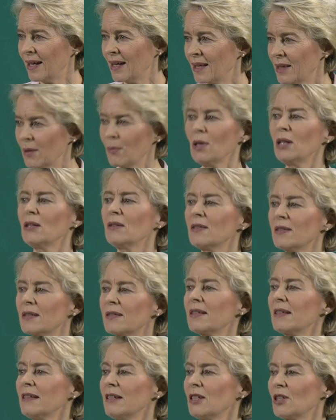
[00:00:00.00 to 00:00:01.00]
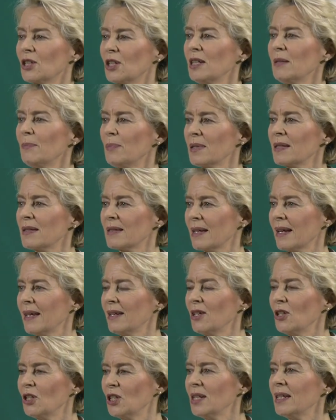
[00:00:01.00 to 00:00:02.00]
The world's cheapest
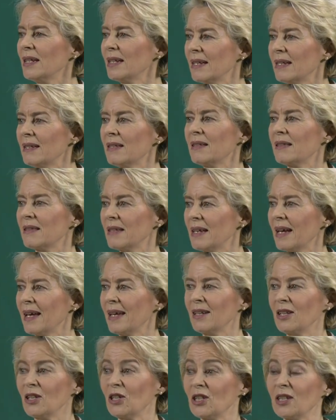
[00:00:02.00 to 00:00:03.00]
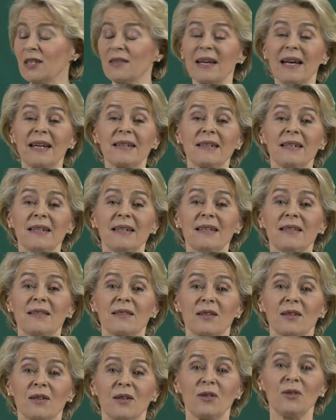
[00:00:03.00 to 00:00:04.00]
energy is the energy that
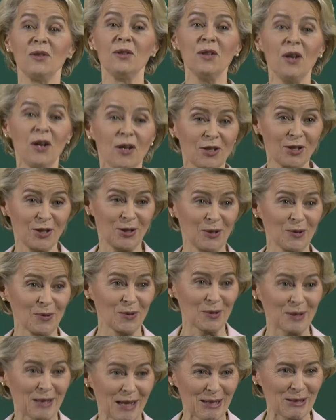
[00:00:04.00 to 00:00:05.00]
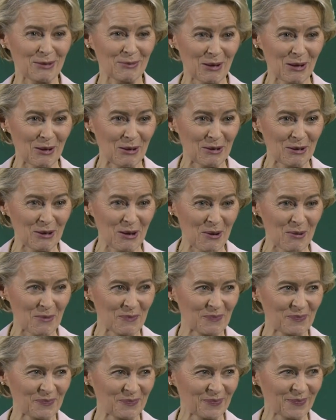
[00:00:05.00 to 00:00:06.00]
is not used, as we all know.
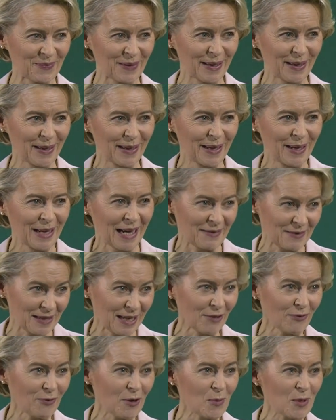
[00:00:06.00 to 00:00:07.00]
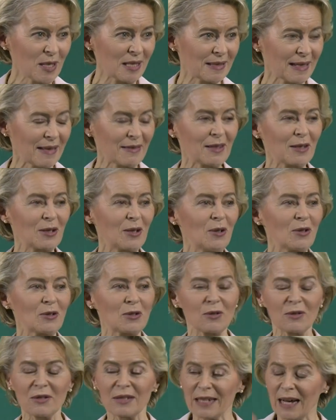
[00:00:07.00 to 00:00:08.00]
And therefore, we set the goal
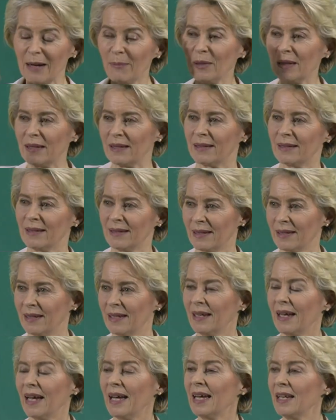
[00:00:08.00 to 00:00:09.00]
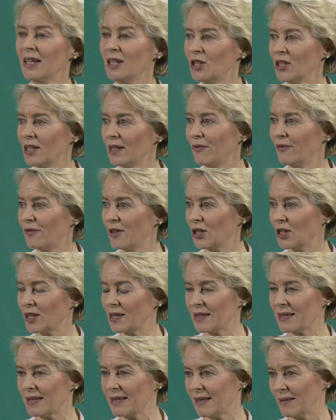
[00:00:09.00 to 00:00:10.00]
to double energy
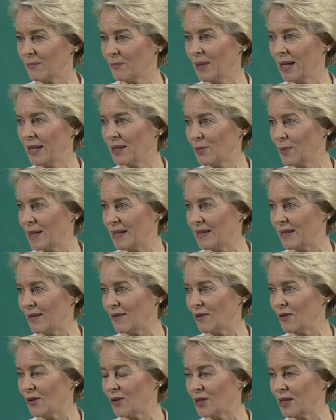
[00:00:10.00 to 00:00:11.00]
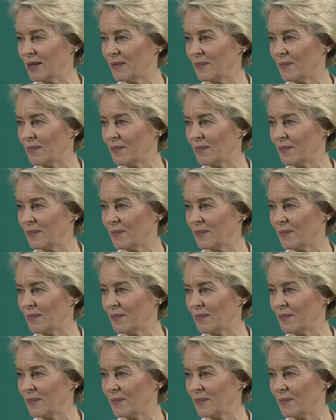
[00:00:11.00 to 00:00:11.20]
efficiency by 2030.